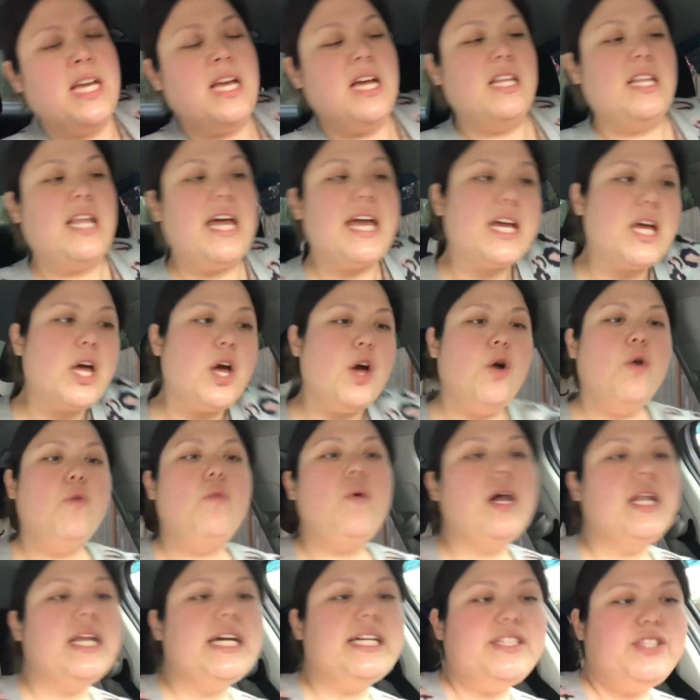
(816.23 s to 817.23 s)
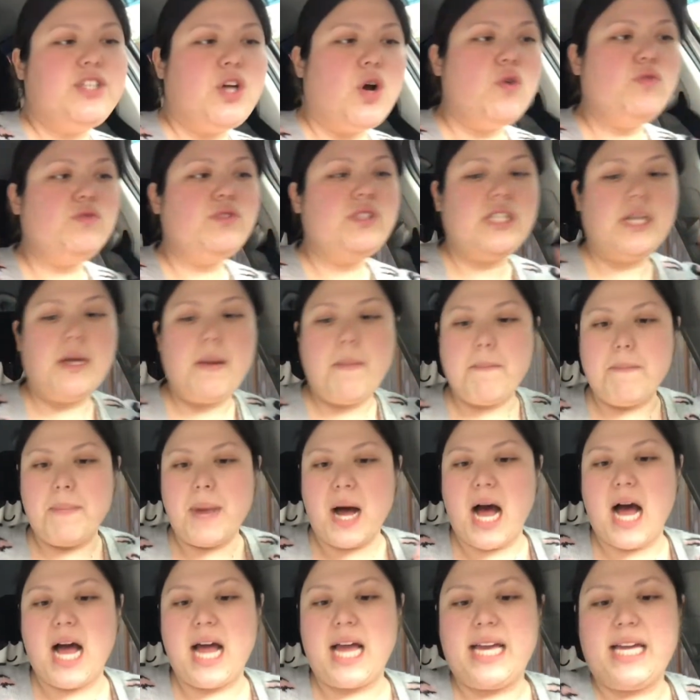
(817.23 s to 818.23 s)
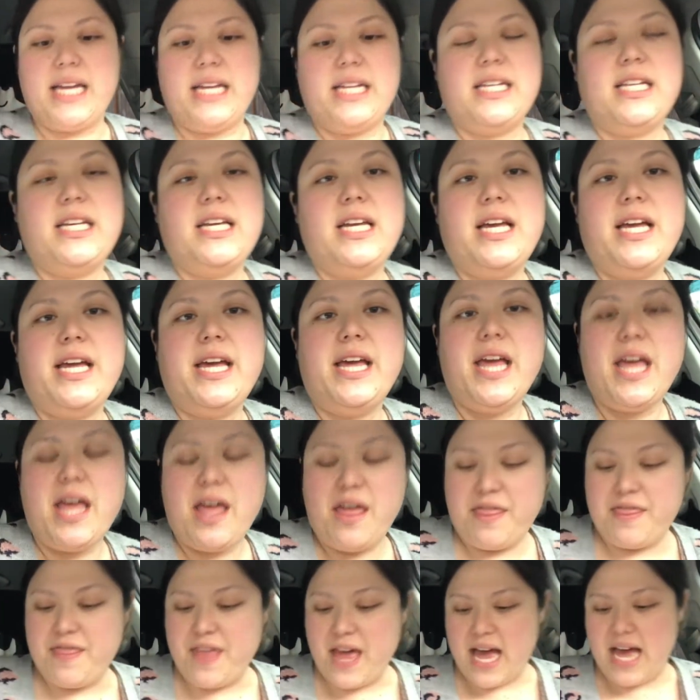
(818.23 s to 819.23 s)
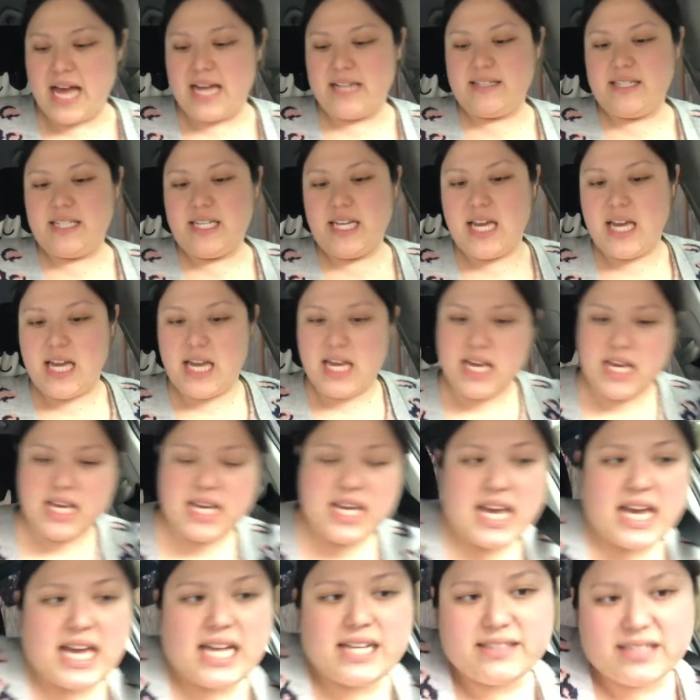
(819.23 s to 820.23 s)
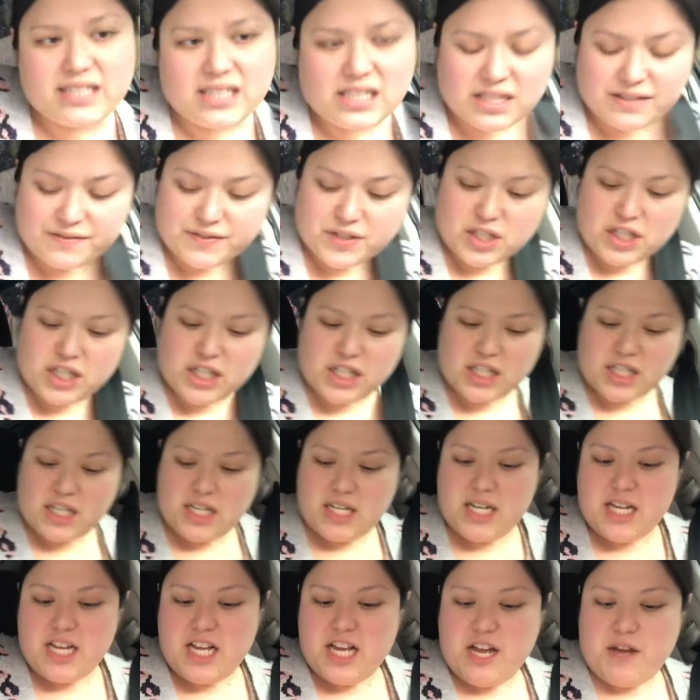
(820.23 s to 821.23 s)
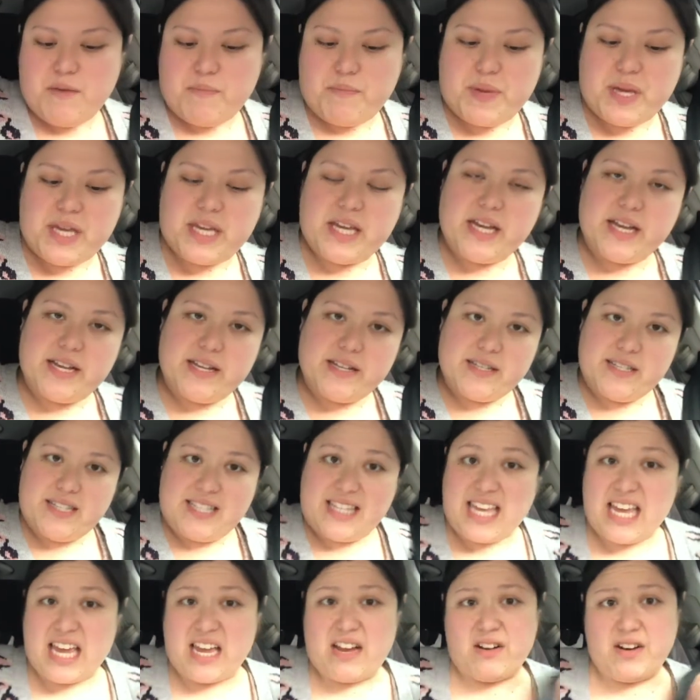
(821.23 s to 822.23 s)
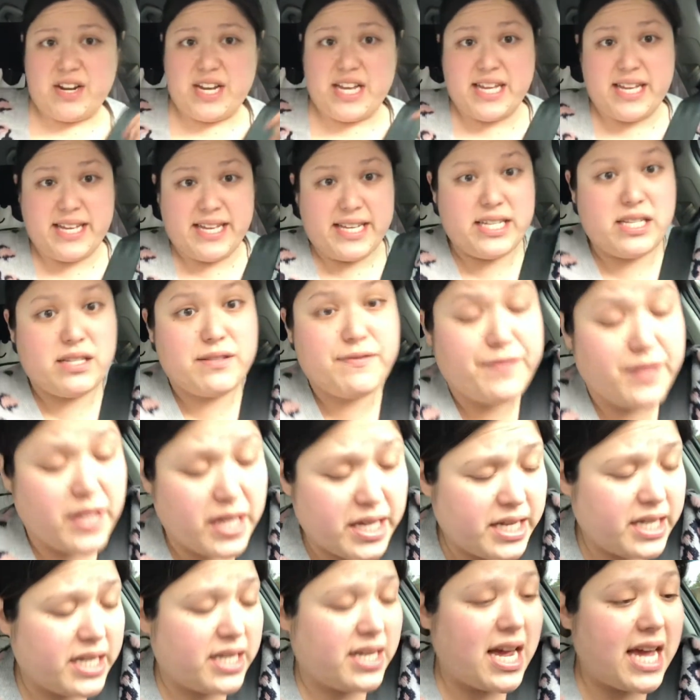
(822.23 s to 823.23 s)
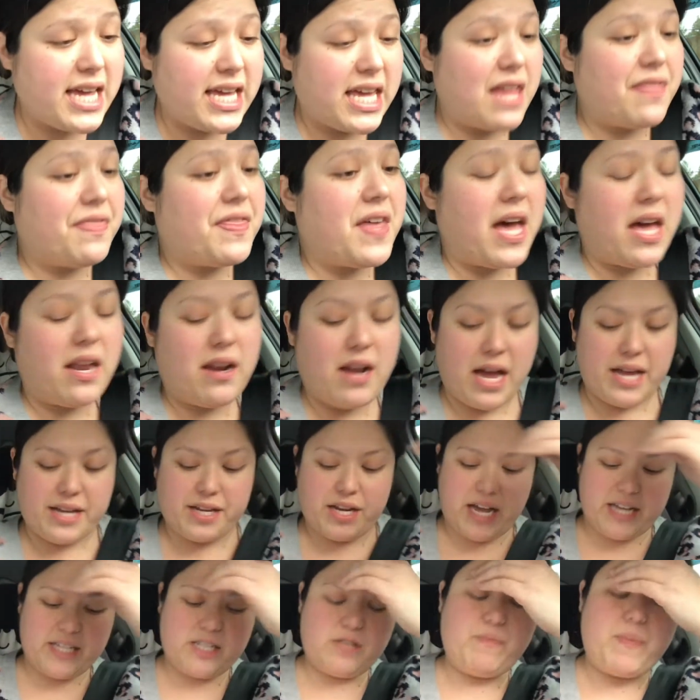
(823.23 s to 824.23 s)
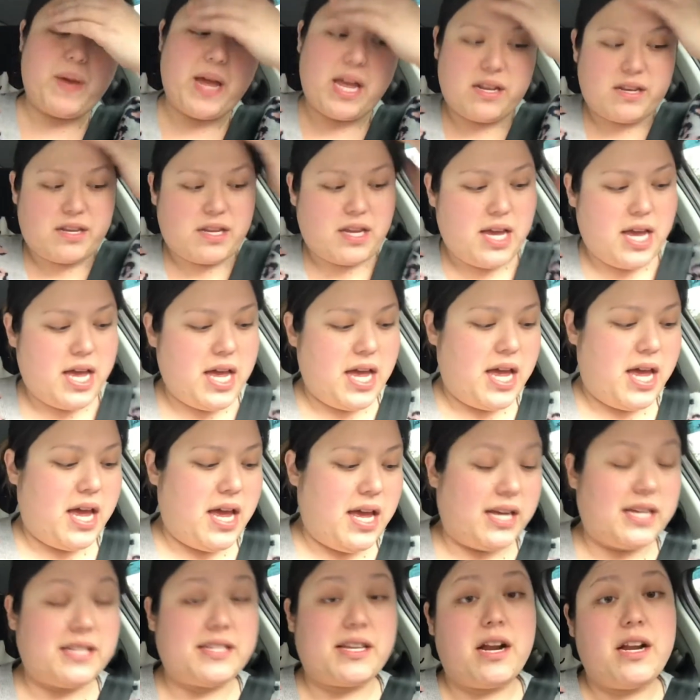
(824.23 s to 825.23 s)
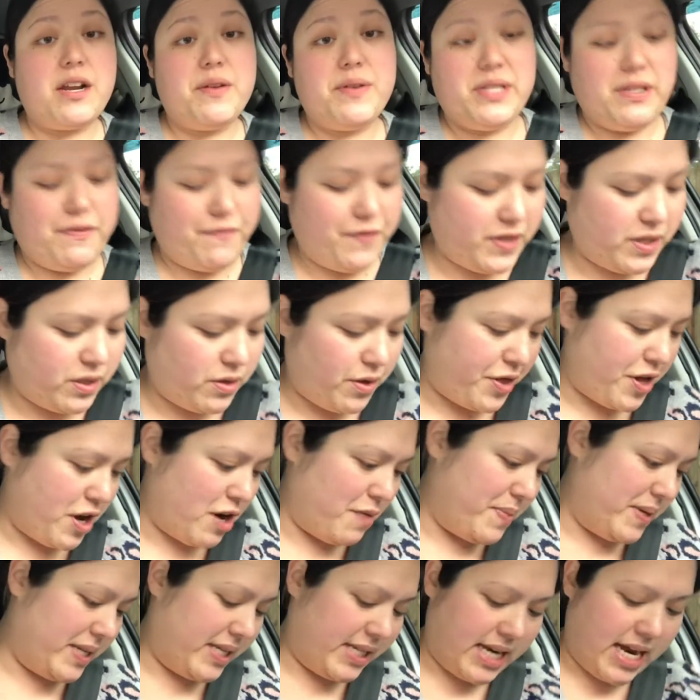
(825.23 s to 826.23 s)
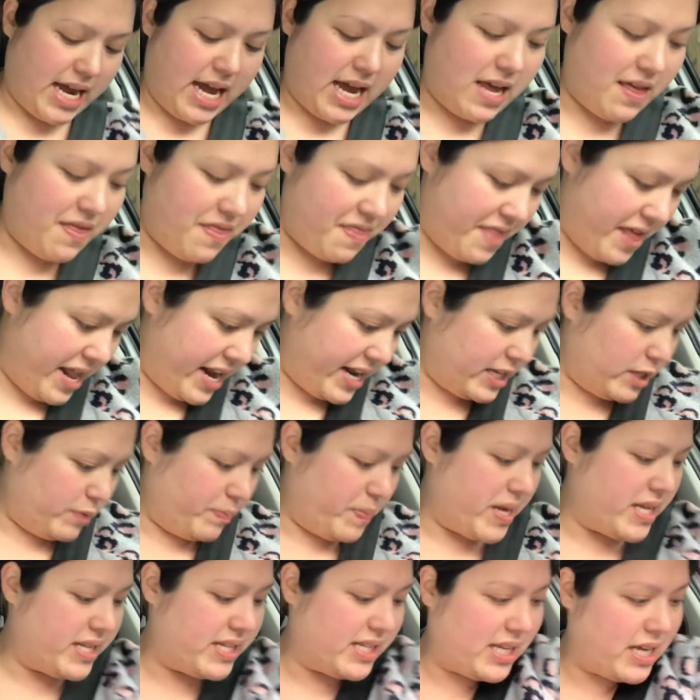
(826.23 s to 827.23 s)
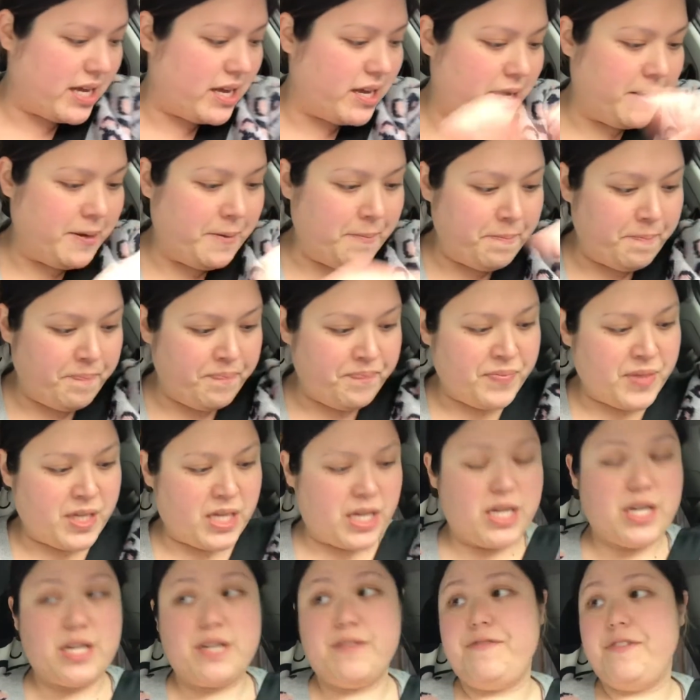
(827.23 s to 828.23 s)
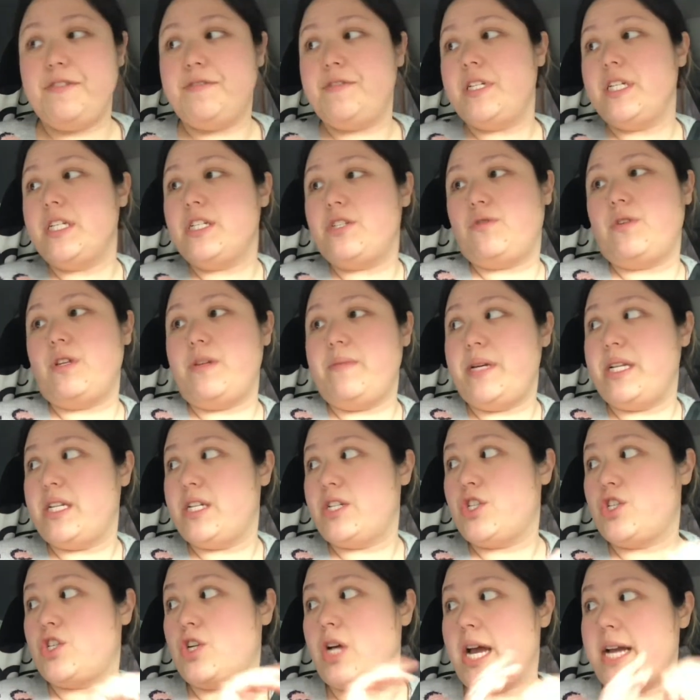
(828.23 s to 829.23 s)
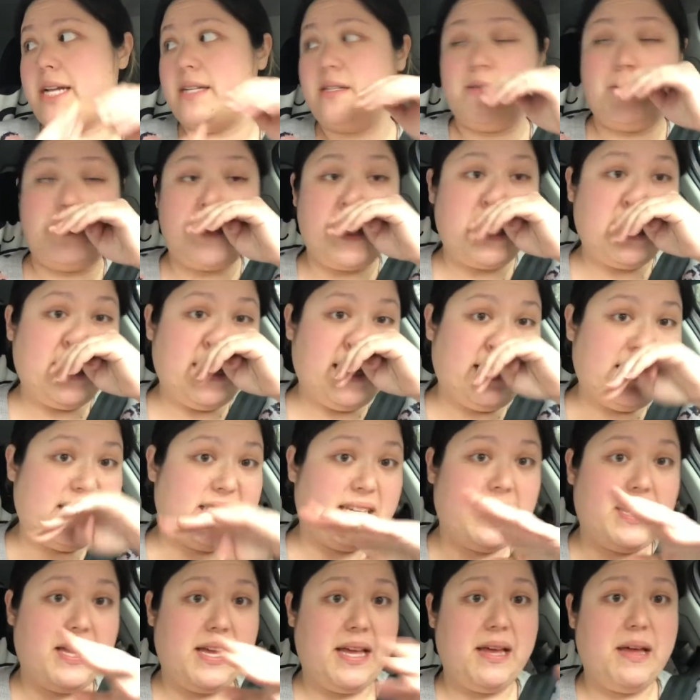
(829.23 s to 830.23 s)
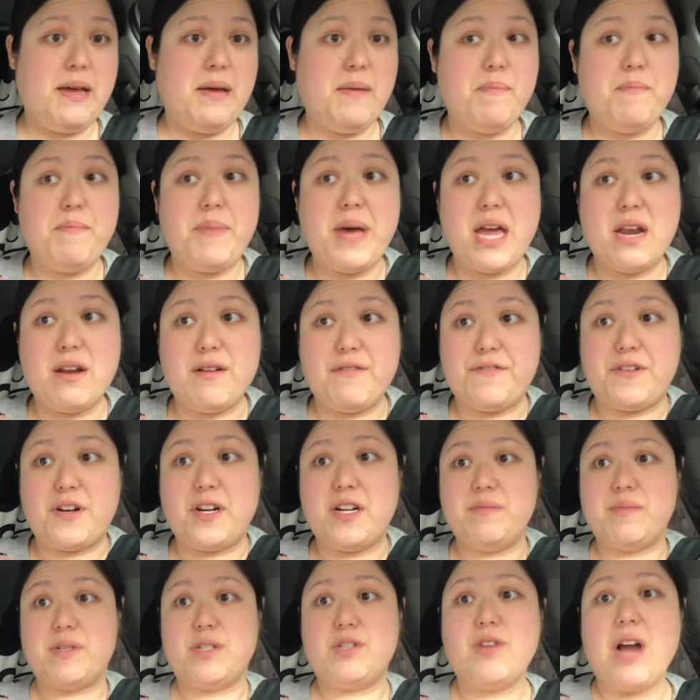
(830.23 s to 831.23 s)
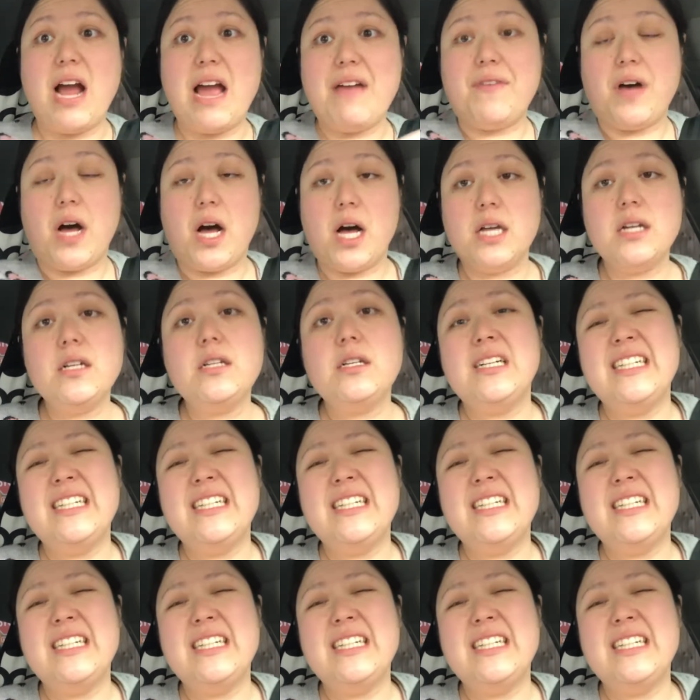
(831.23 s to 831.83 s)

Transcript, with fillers: Like, while I don't mind that he can't deliver because the area is flooded, I get that. I spent, because I already went to physical therapy today, and then I spent a good 15-20 minutes trying to make it better for him to drive on,